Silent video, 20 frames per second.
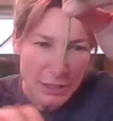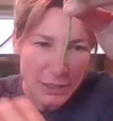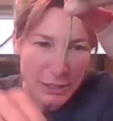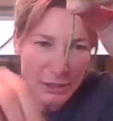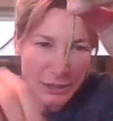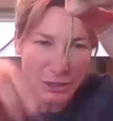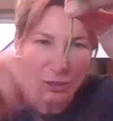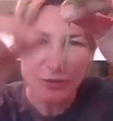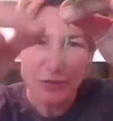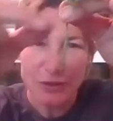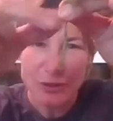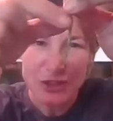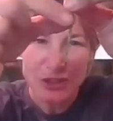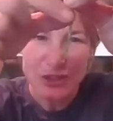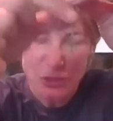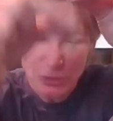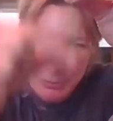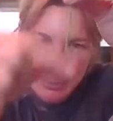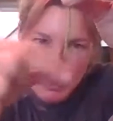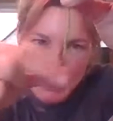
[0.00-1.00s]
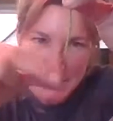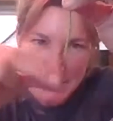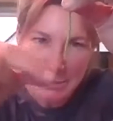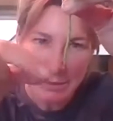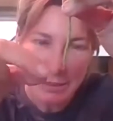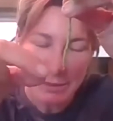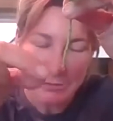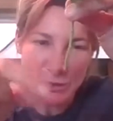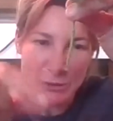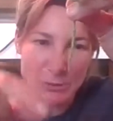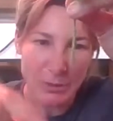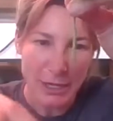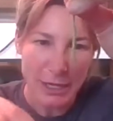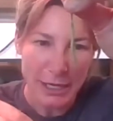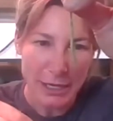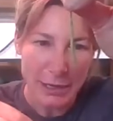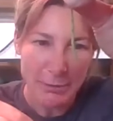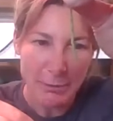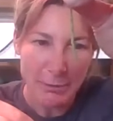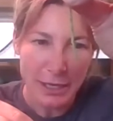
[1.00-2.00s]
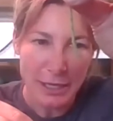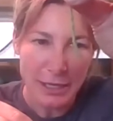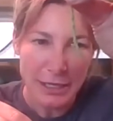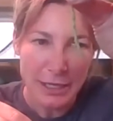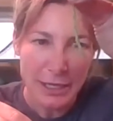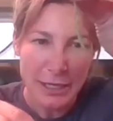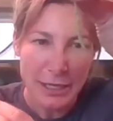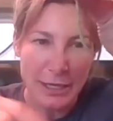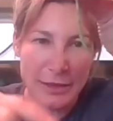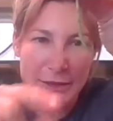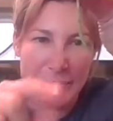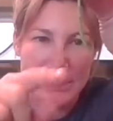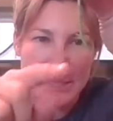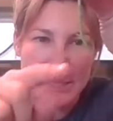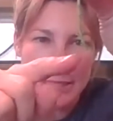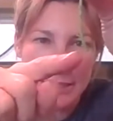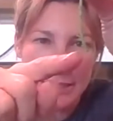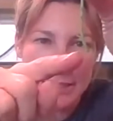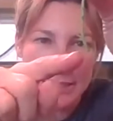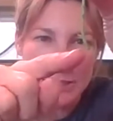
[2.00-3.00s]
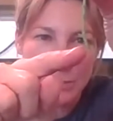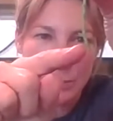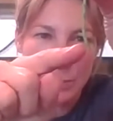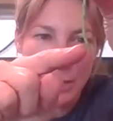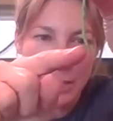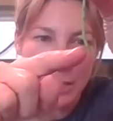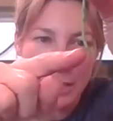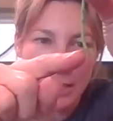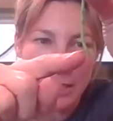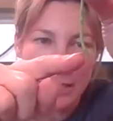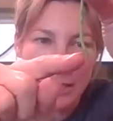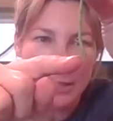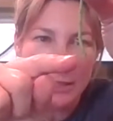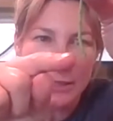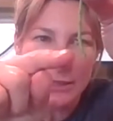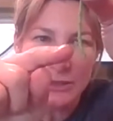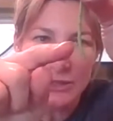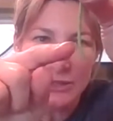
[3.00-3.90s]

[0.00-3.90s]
You know, if you strip them, sometimes you break them, but there's at least 1,